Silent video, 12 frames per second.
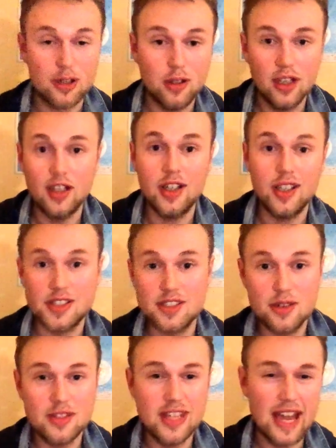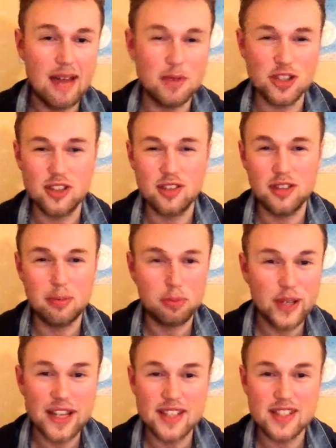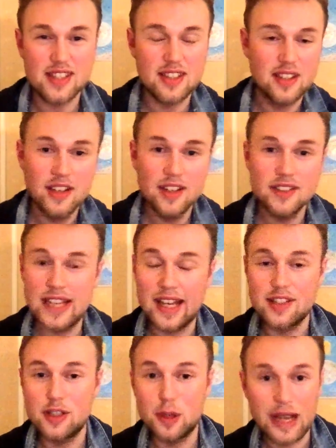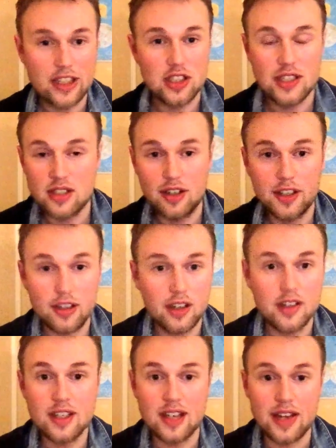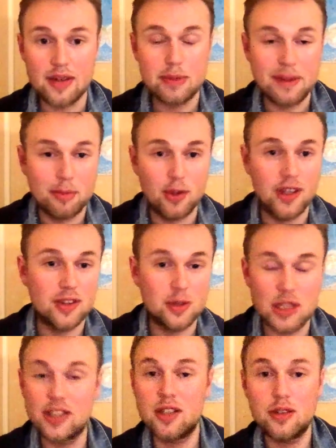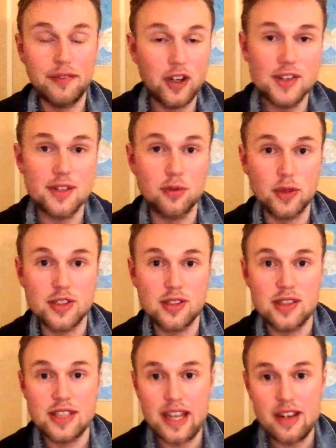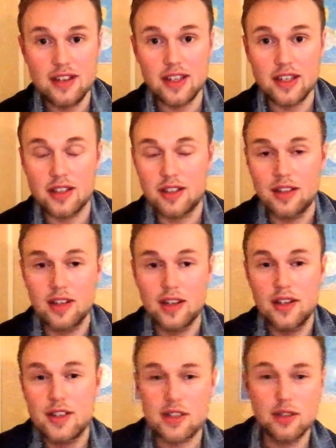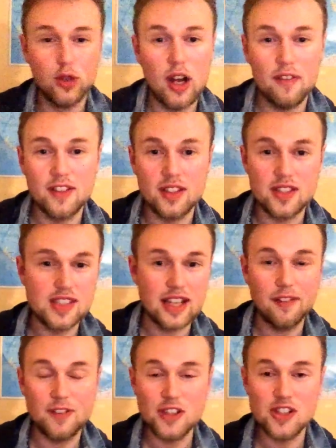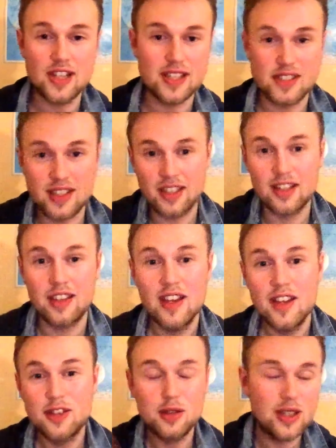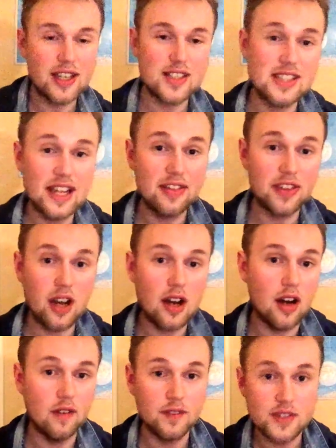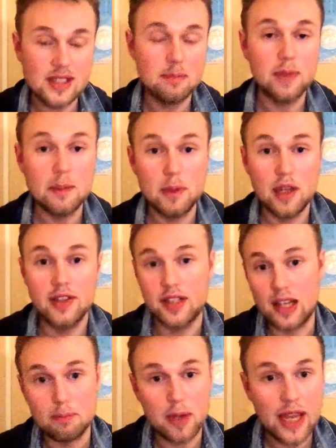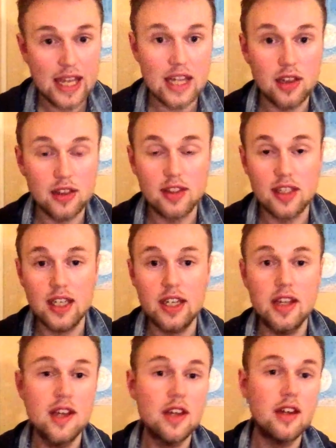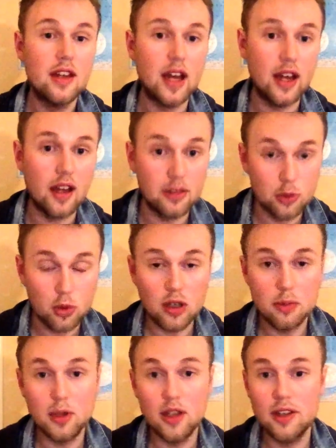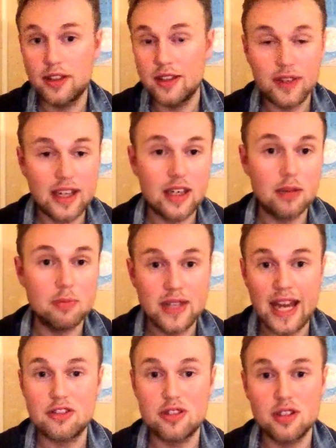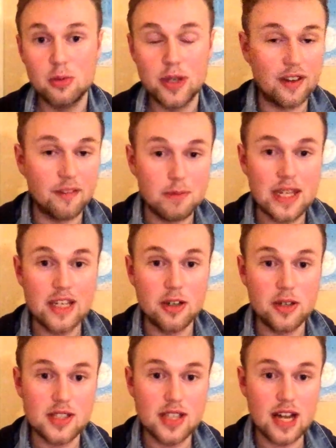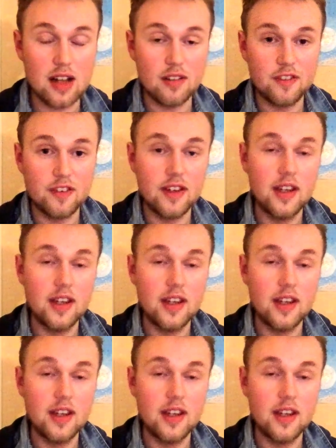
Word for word: hurt, so damaged, so depressed that you actually start hurting other people and doing the reverse of what you intended. So often, selfishness, in the, to the extent of simply building up a healthy, uh, normal, developed, natural way of being yourself,